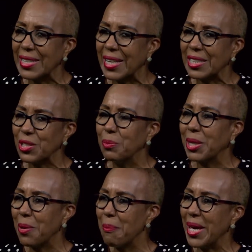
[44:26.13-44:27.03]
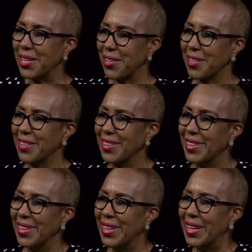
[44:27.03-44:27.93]
that you become better
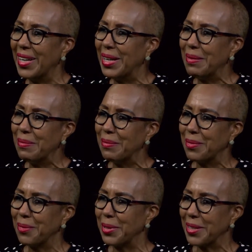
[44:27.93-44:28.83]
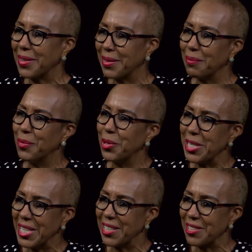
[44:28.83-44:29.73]
with more
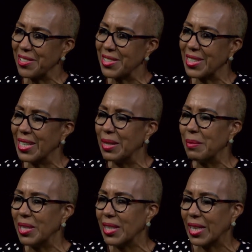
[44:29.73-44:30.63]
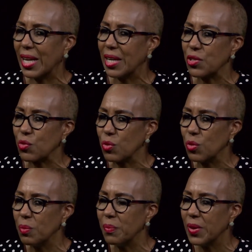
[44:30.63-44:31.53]
years in the
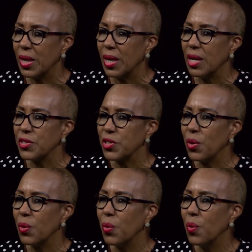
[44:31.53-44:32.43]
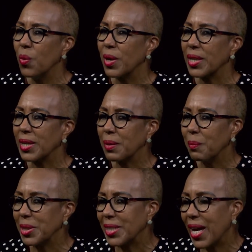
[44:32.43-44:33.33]
classroom. So,
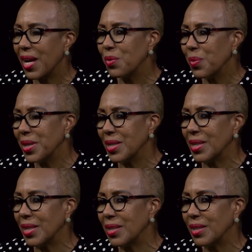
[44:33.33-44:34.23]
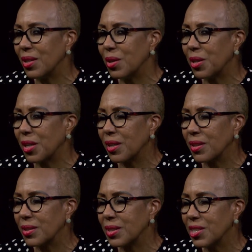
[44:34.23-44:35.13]
but can we, in our
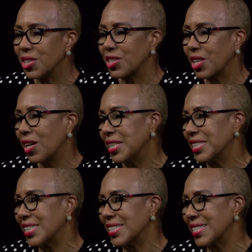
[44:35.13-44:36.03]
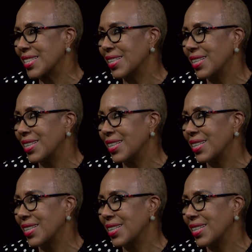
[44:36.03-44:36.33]
teachers' colleges,